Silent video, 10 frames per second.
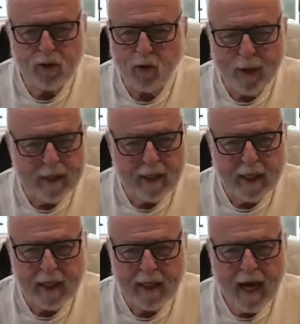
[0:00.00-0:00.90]

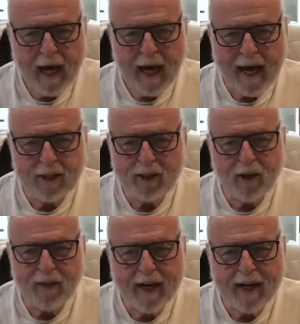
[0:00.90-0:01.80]
quickly. And it's not
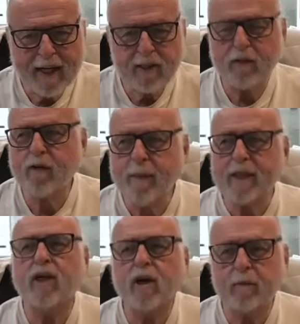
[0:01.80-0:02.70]
that it's for me,
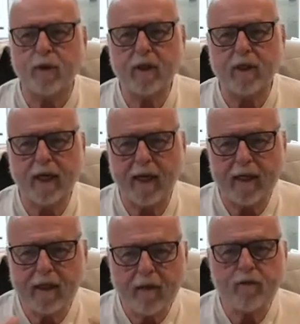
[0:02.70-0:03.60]
it's not a burden. I
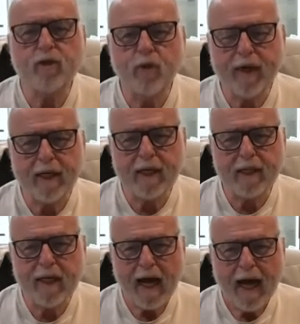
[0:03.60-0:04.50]
love doing it.
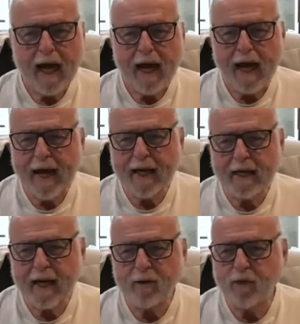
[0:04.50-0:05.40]

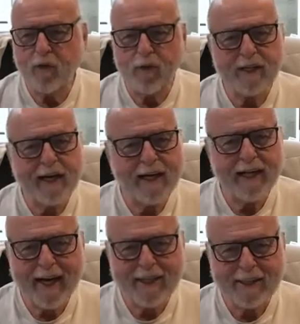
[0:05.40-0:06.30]
And I look forward to getting
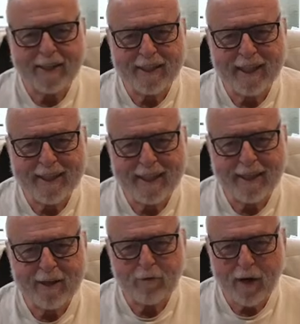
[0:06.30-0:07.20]
cases. As I
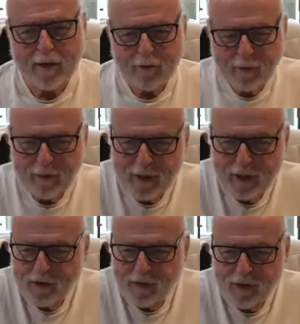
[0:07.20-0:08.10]
said when we
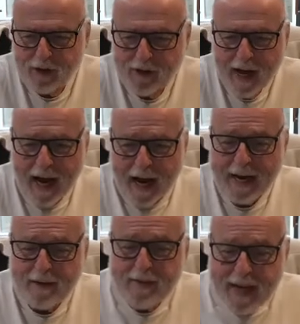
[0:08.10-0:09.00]
started the phone call, I
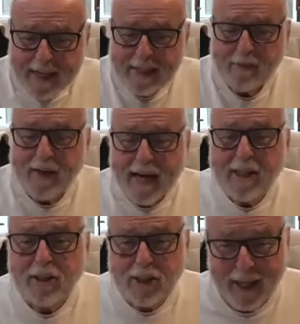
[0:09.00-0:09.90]
haven't had enough
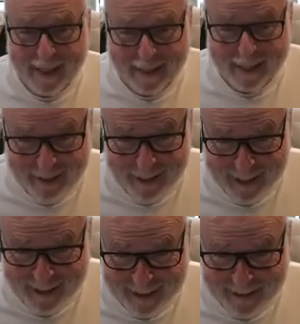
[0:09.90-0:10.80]
cases yet this
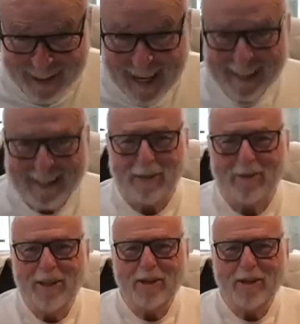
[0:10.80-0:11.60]
year. So,